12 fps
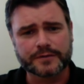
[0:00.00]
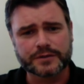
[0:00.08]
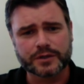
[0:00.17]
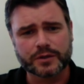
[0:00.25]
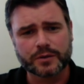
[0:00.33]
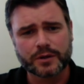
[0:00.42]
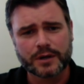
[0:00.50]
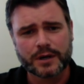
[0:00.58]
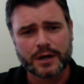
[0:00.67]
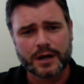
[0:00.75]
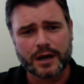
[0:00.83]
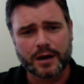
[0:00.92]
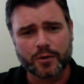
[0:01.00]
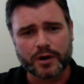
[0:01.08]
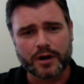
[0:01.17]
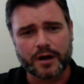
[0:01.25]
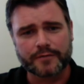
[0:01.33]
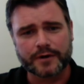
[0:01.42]
So uh, we're
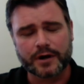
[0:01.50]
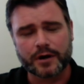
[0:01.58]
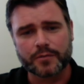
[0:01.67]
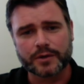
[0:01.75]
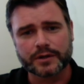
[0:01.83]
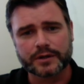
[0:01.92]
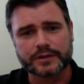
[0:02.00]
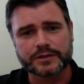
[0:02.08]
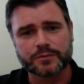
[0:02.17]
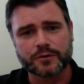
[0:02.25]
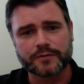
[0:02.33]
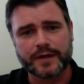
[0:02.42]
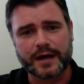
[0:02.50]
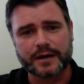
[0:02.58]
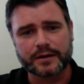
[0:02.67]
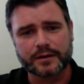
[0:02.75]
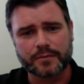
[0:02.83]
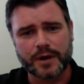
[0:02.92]
confident in our ability to move that
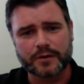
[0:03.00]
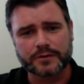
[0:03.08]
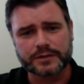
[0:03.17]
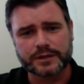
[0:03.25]
amount